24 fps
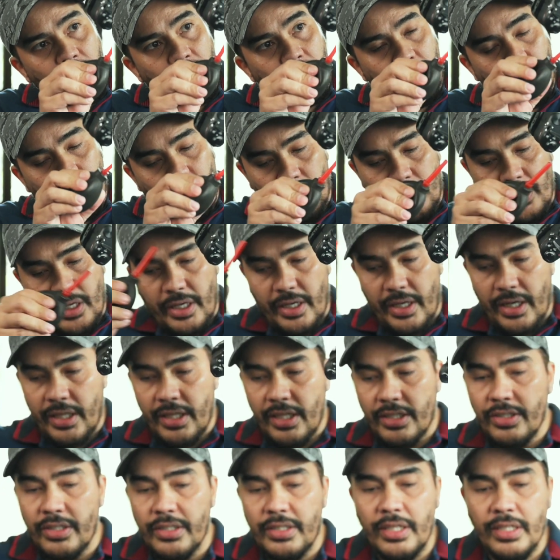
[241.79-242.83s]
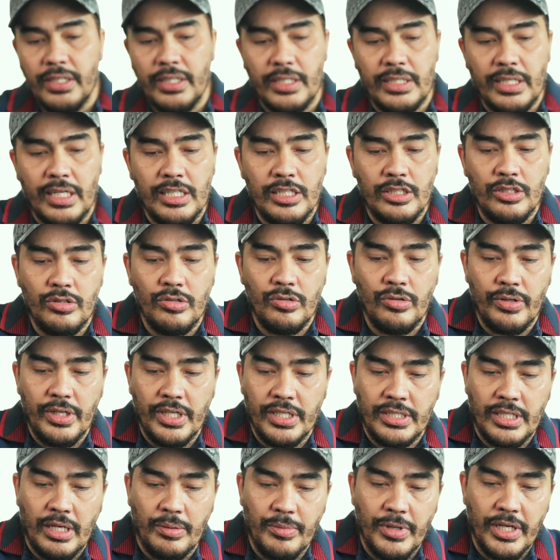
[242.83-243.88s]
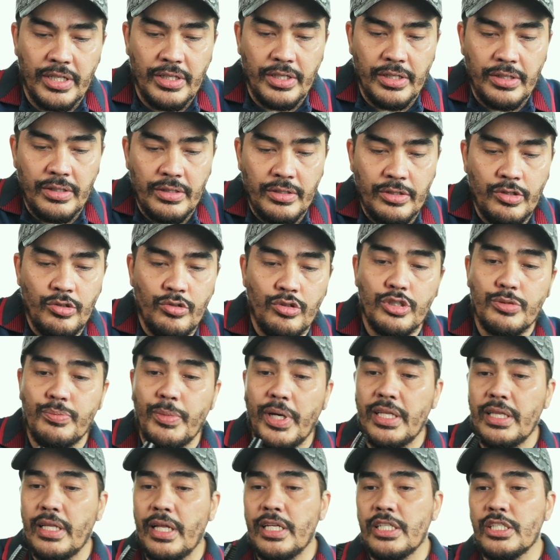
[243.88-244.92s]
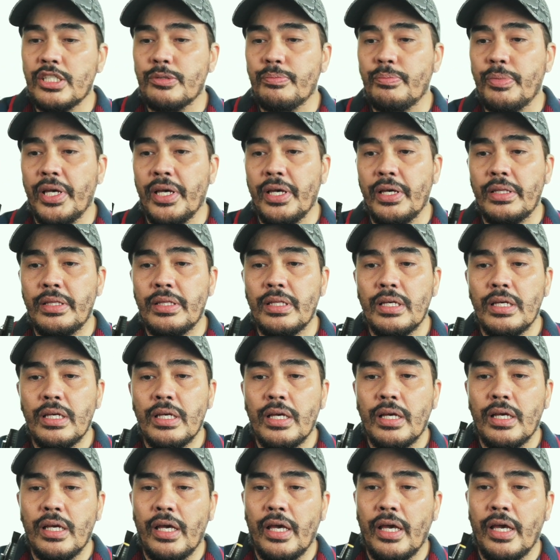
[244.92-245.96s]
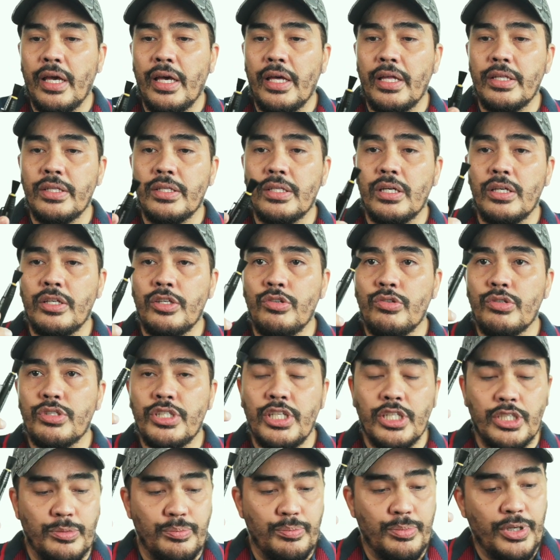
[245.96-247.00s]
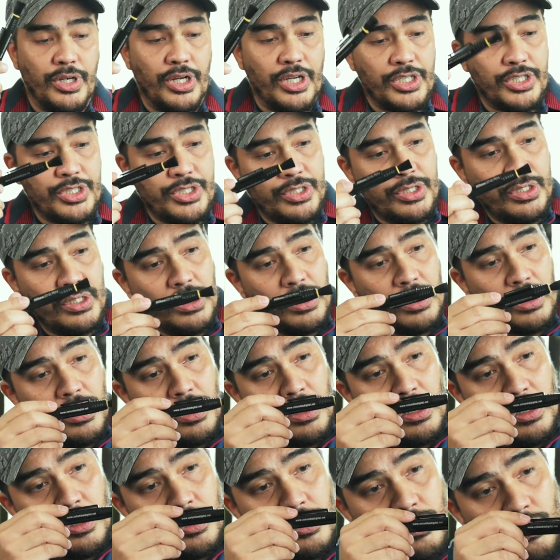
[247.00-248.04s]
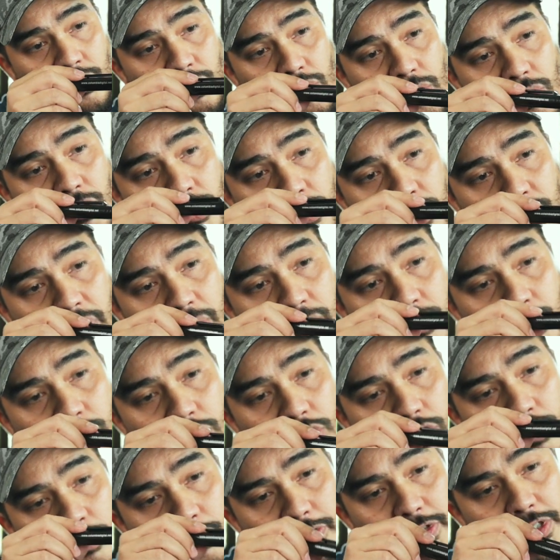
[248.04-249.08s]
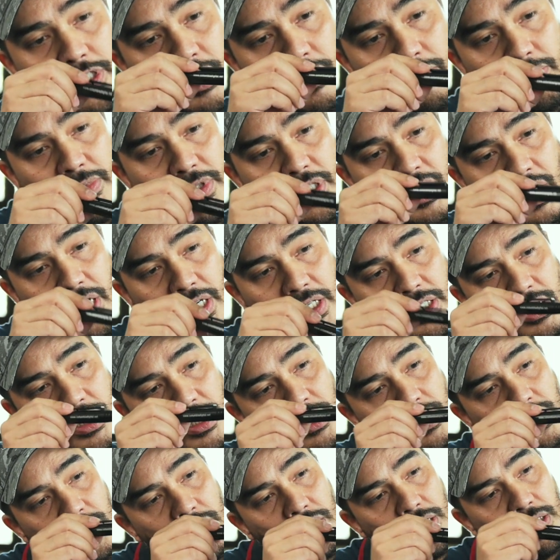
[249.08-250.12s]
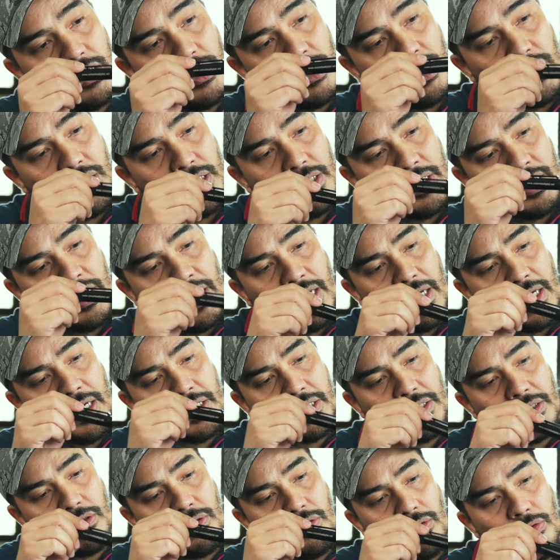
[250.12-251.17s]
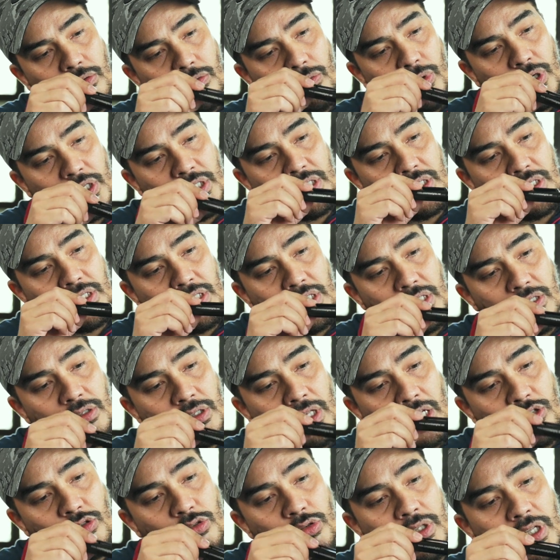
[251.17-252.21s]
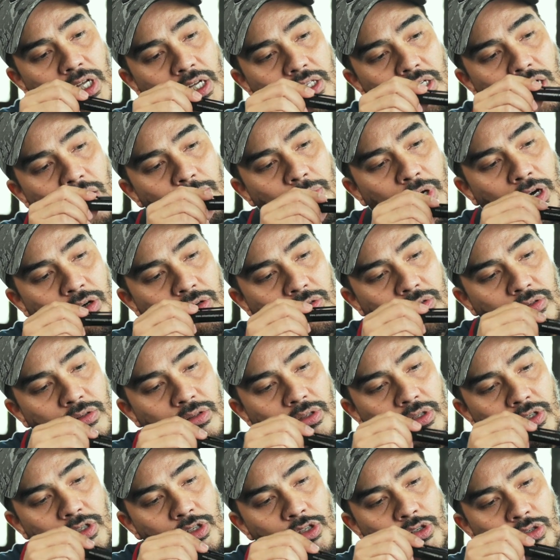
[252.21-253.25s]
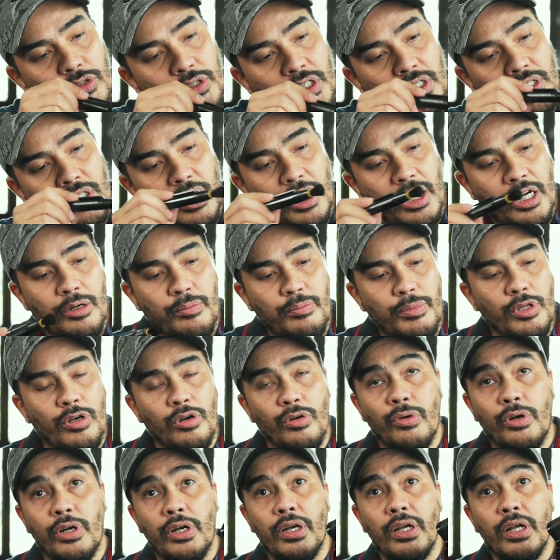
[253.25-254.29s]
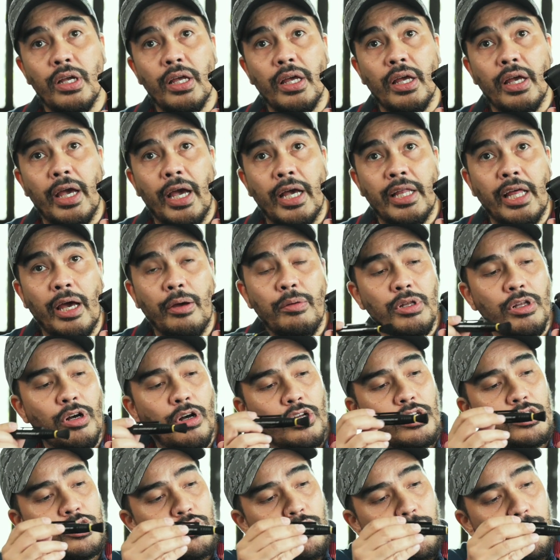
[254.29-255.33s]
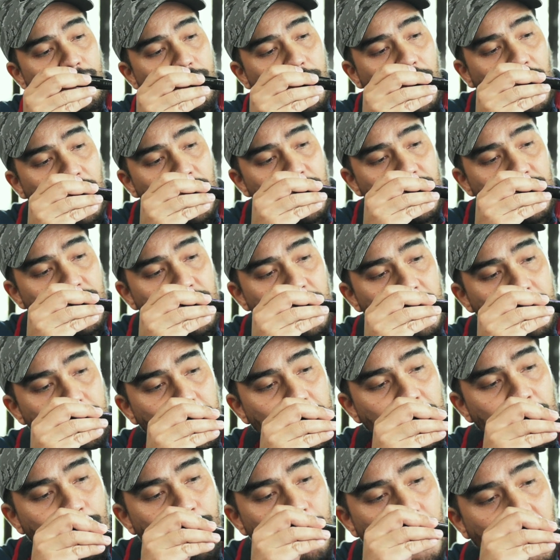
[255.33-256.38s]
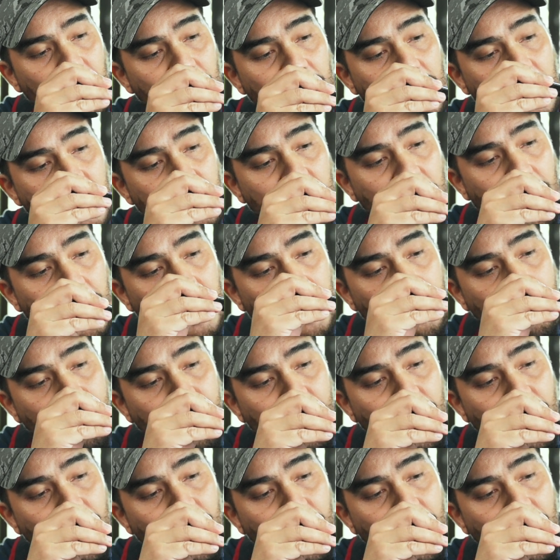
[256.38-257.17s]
Okay, another thing that I'll do is I'm gonna use my lens pen and use this brush to remove some dust that could not come out using the air blower. And I will also brush specifically the